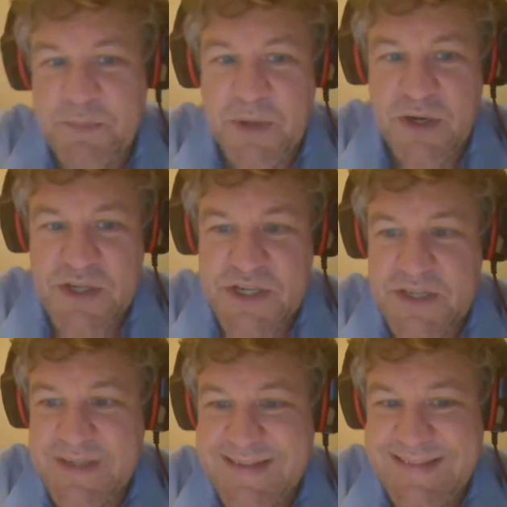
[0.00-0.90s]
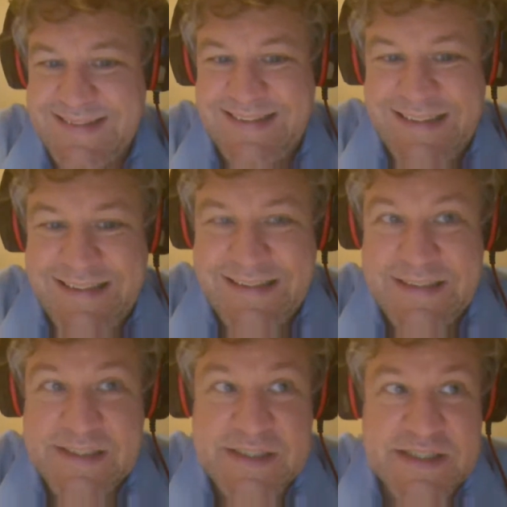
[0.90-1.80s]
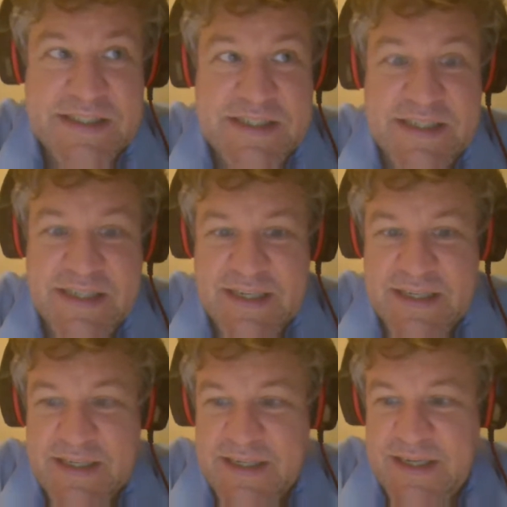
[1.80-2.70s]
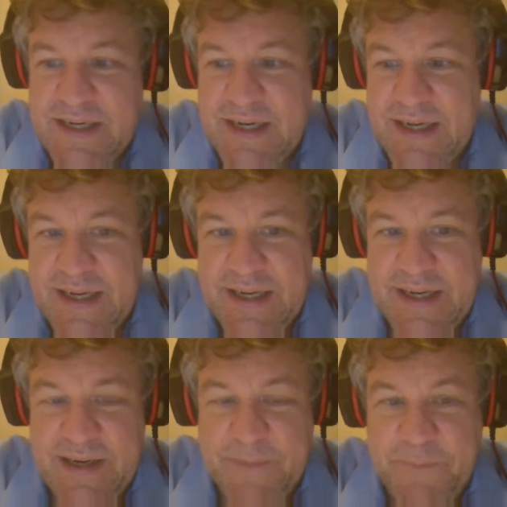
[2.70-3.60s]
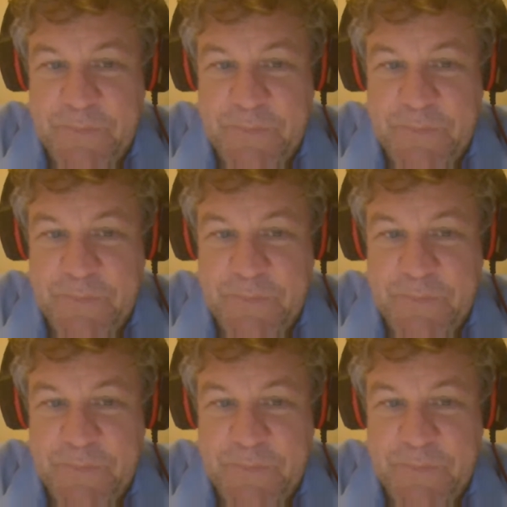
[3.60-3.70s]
person is, I